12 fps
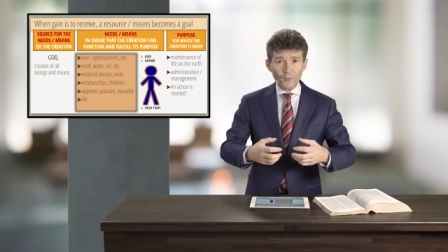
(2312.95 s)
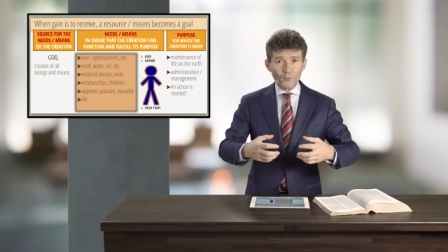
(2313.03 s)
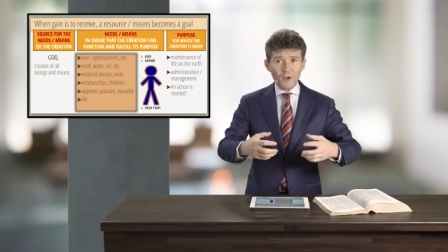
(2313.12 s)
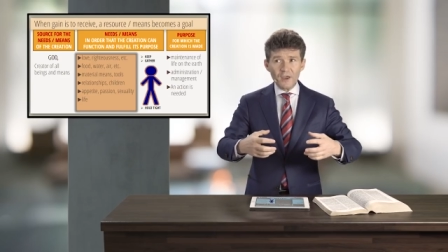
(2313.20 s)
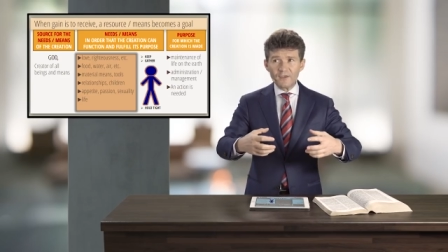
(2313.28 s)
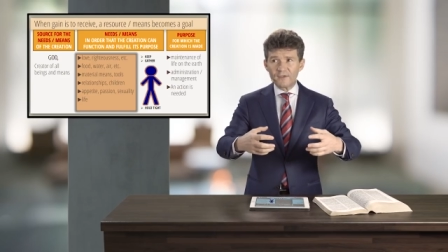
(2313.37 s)

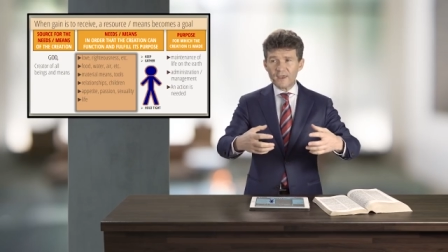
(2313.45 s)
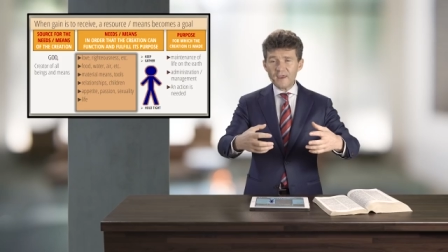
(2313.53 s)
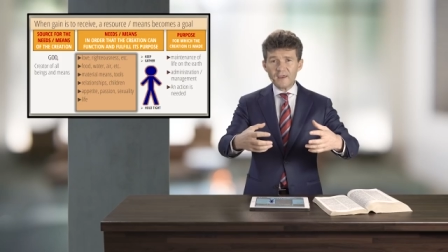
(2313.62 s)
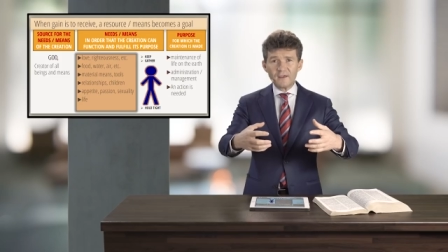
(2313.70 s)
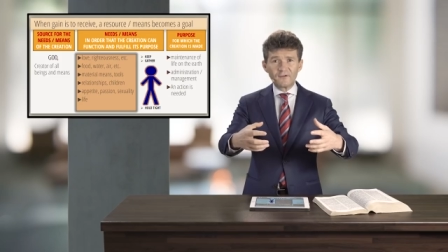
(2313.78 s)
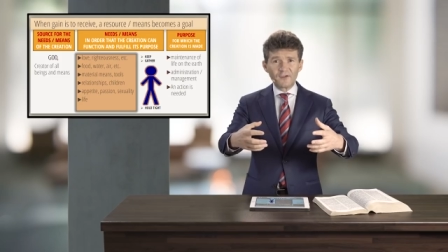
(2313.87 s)
We
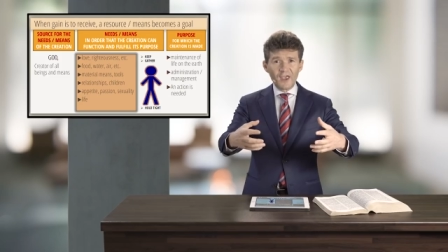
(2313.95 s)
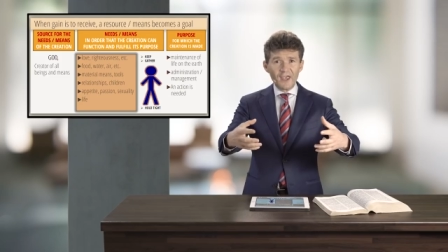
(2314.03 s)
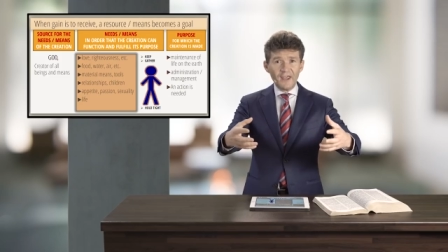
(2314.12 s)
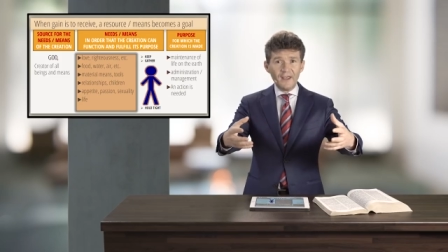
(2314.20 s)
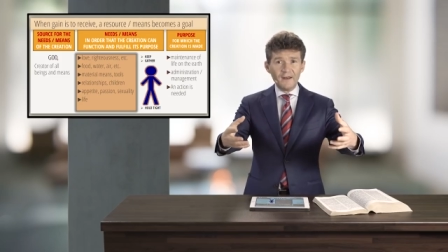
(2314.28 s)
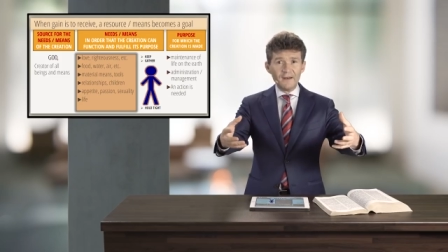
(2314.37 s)
think
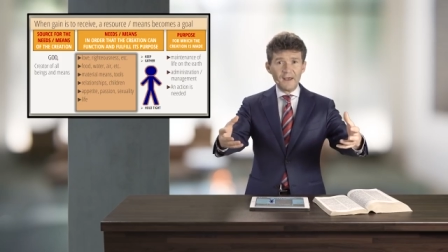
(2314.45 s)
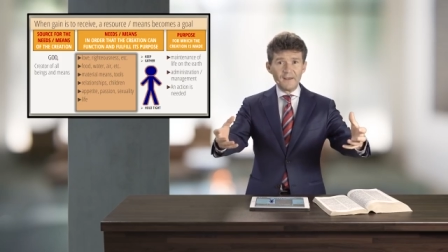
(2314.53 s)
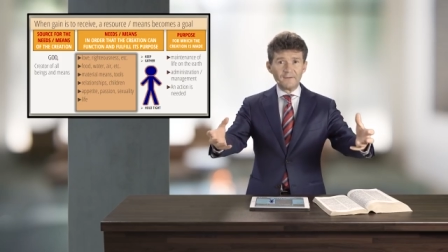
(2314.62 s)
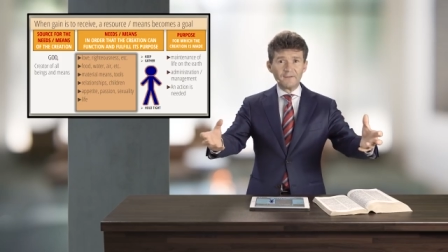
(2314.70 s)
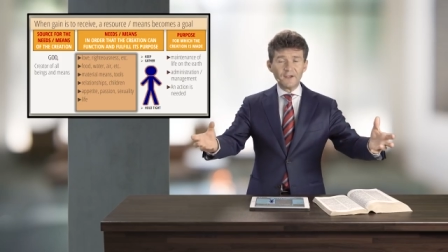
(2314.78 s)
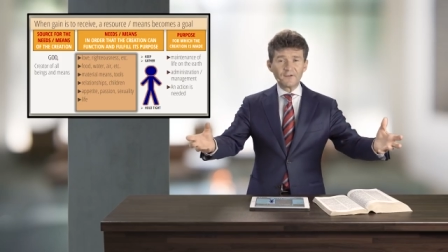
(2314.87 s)
in
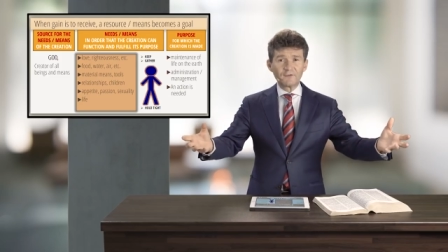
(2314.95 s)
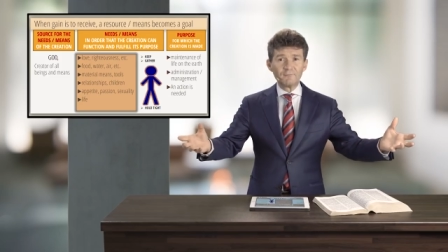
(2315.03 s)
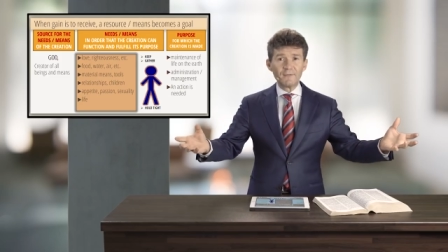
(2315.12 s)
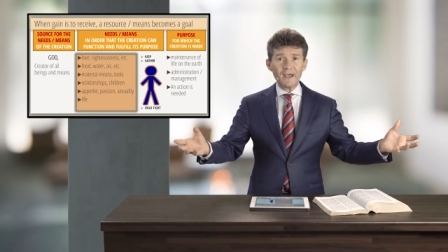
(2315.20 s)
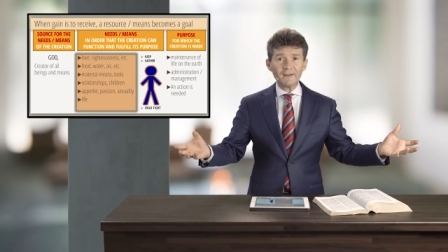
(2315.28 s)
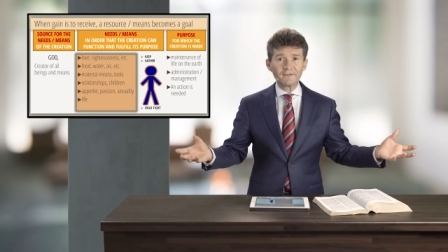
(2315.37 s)
this
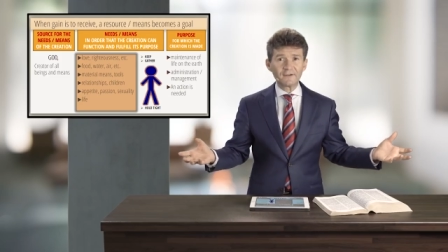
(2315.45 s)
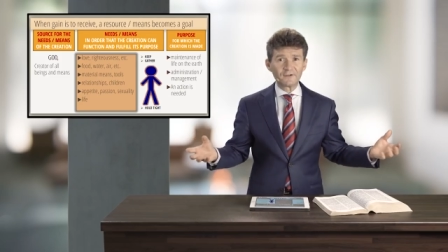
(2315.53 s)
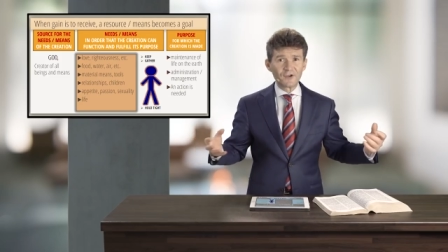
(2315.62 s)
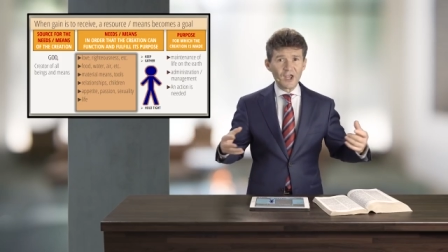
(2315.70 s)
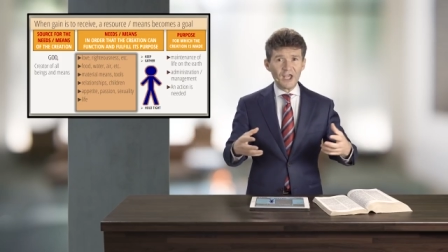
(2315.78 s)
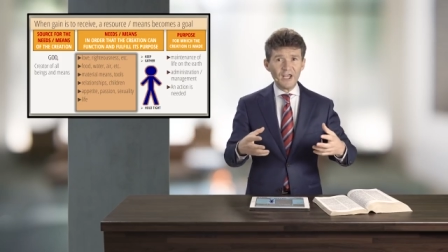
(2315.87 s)

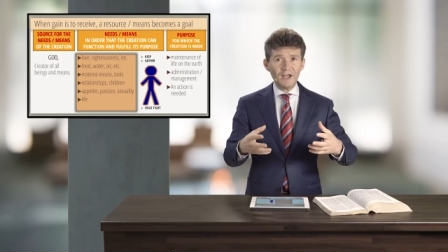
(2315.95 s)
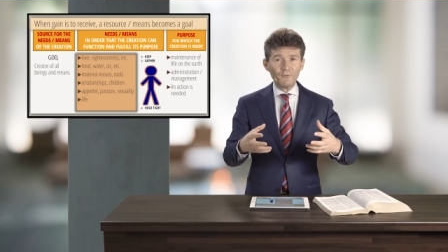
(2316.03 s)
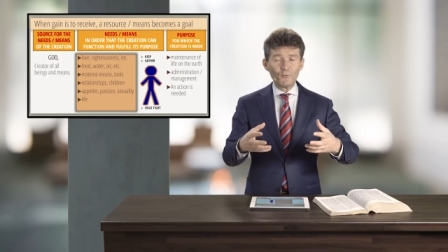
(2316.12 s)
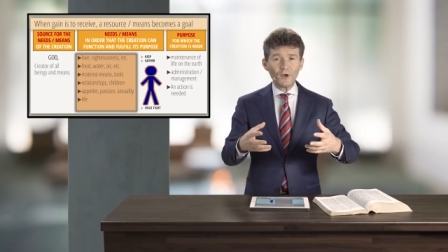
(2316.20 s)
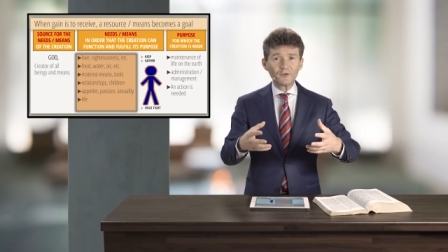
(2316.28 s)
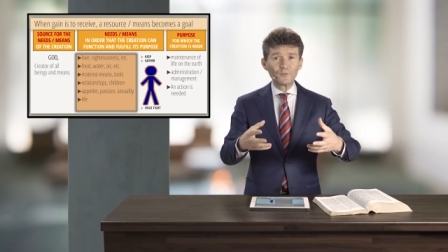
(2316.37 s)
matters,
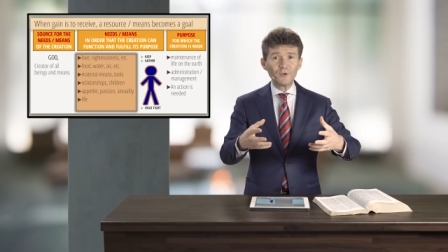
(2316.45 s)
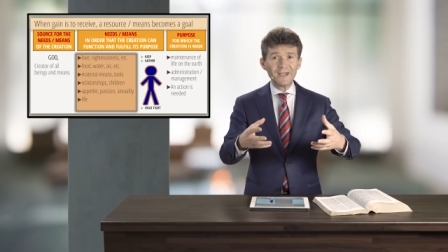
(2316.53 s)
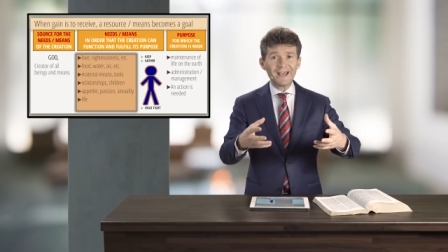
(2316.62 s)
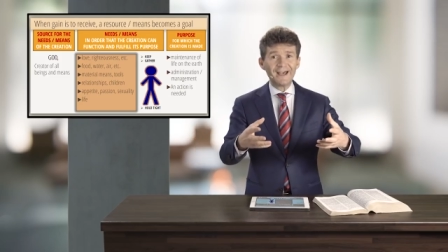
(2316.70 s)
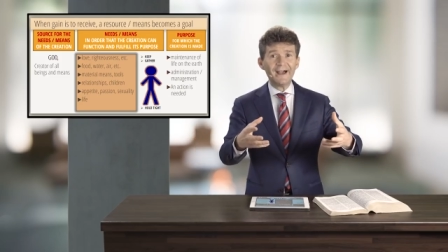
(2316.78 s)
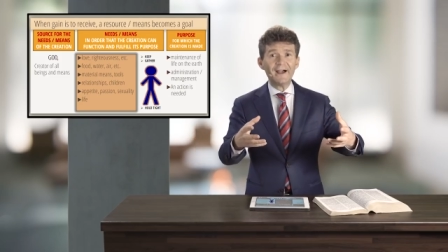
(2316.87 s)
in what we
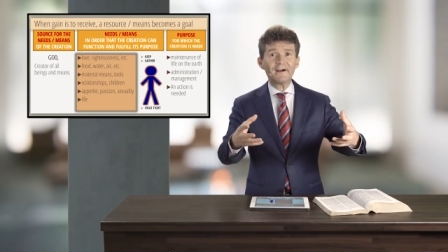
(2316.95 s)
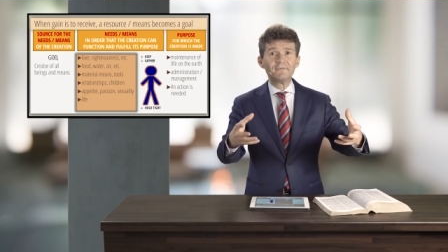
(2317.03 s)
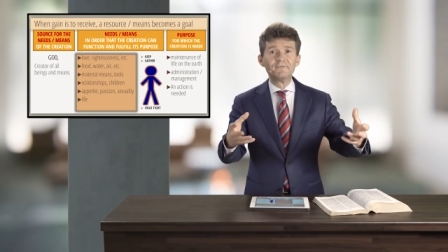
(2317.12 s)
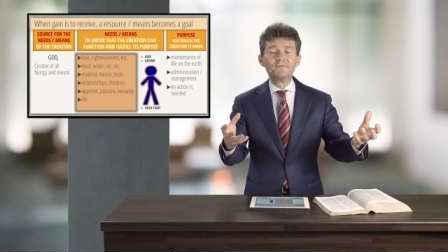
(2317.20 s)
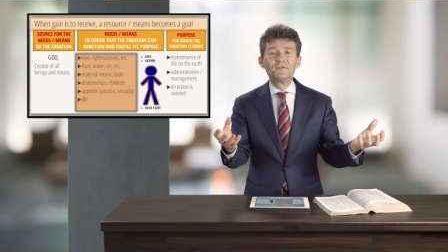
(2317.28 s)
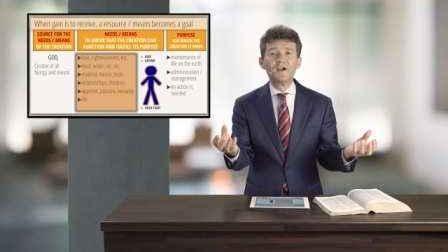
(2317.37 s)

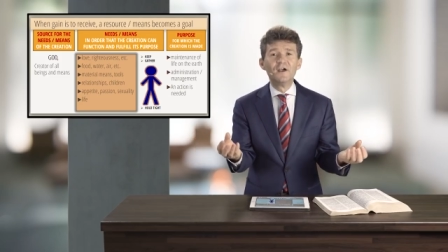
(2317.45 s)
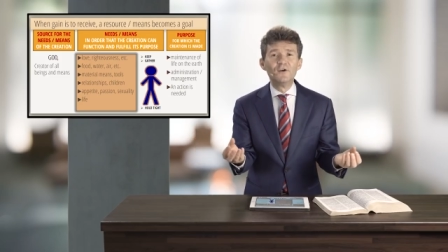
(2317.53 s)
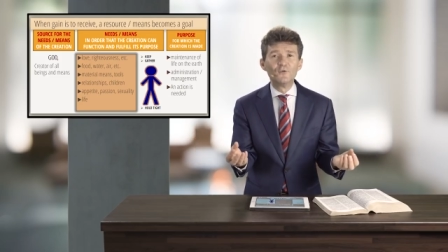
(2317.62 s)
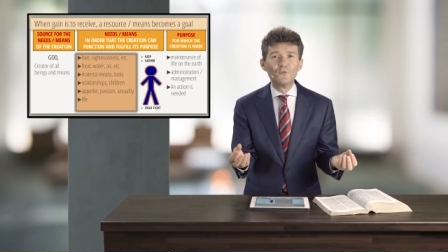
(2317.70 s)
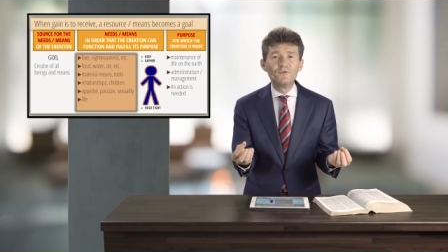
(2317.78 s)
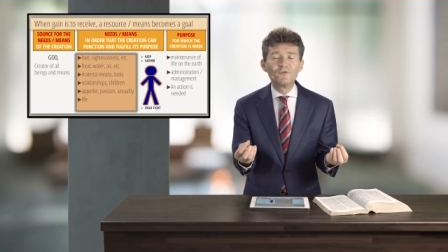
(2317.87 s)
have,
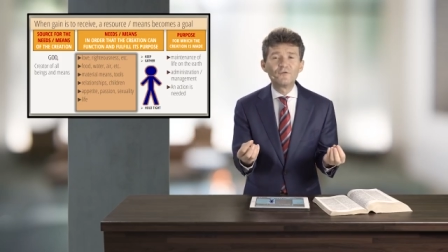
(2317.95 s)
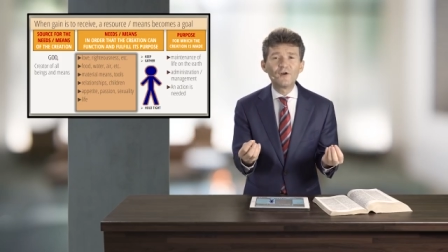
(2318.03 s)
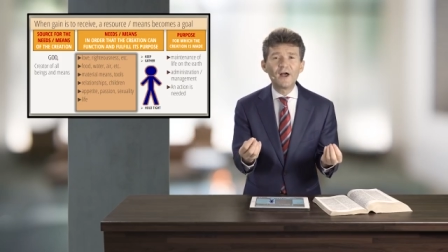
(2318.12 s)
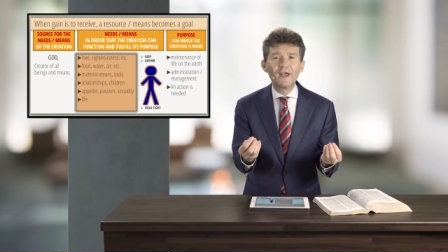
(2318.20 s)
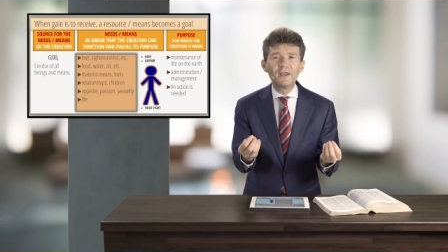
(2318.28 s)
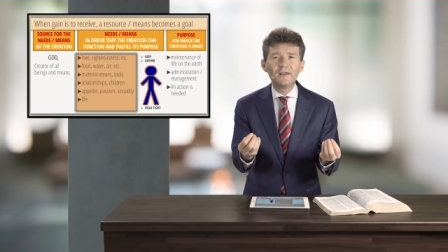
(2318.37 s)
we
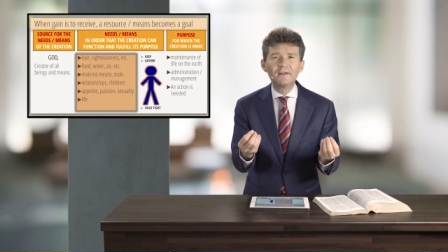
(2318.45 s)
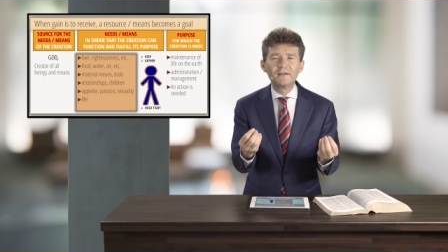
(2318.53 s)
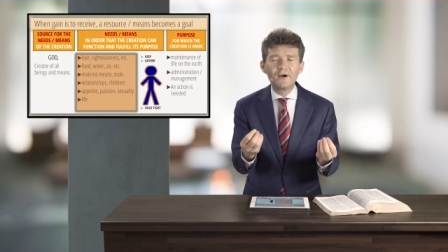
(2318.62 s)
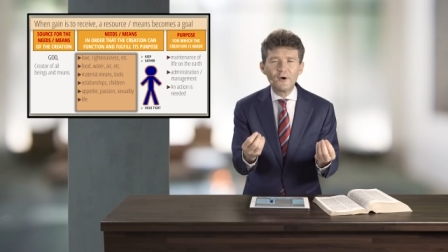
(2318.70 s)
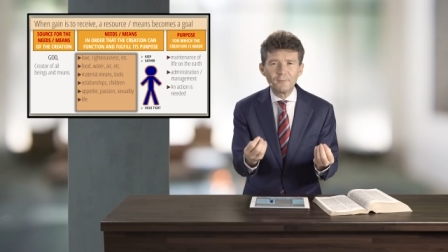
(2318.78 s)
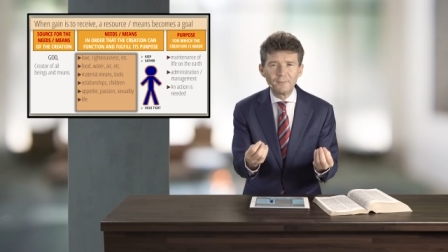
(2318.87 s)
find
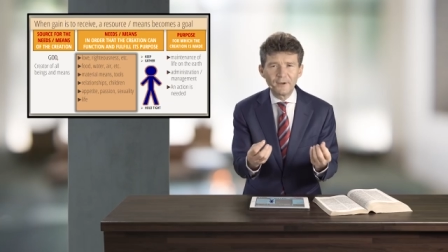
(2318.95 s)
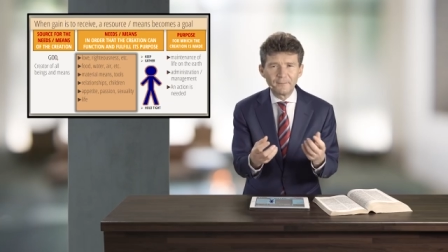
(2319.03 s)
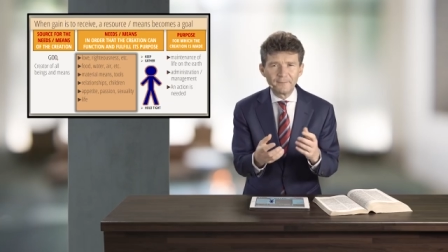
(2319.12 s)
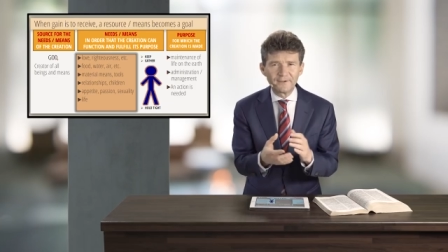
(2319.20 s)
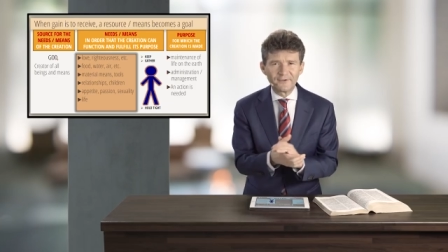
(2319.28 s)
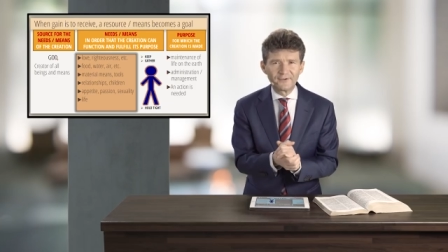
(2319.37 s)
our
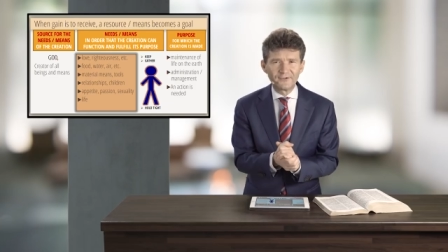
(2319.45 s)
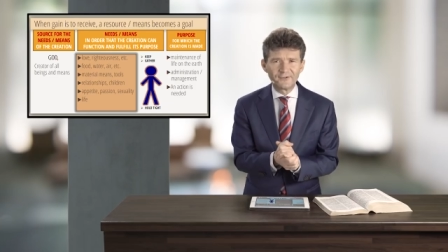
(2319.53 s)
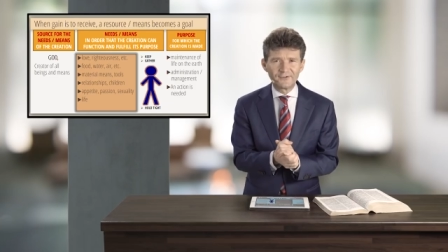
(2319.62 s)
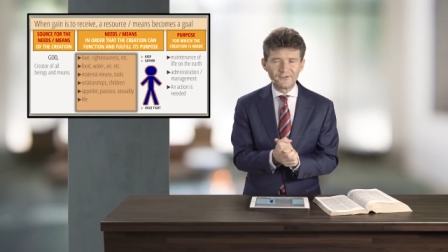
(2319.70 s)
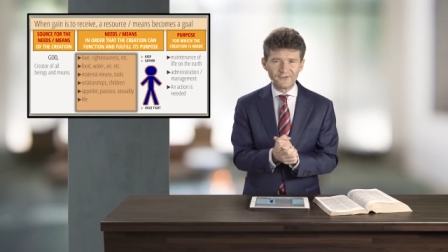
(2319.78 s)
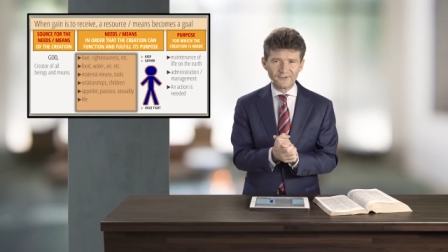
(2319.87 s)

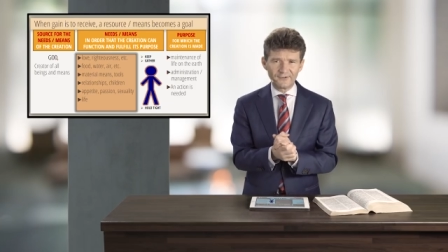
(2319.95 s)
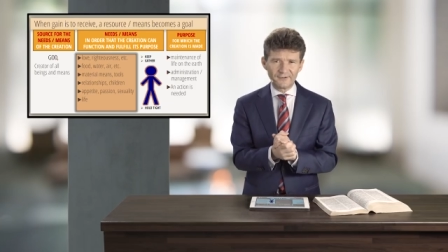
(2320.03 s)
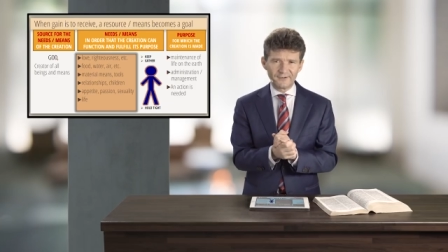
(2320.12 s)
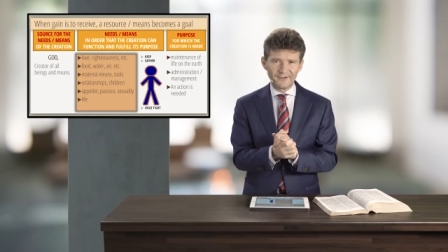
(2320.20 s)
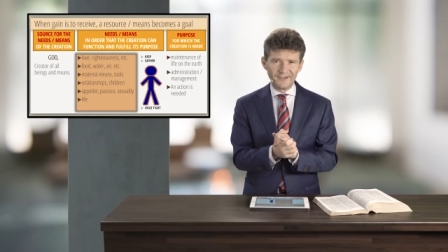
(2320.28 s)
purpose.